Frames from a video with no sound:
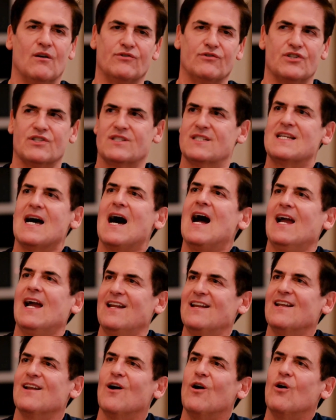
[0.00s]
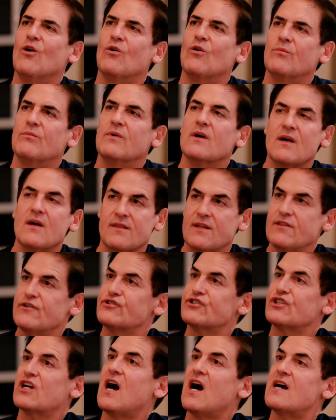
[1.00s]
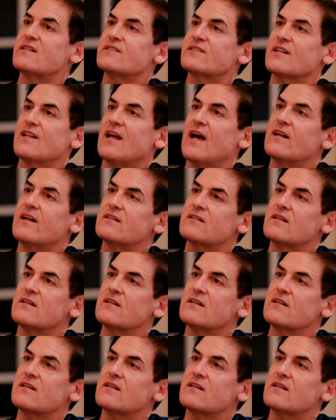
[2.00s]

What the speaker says: just dying at home, then there's a cost to that.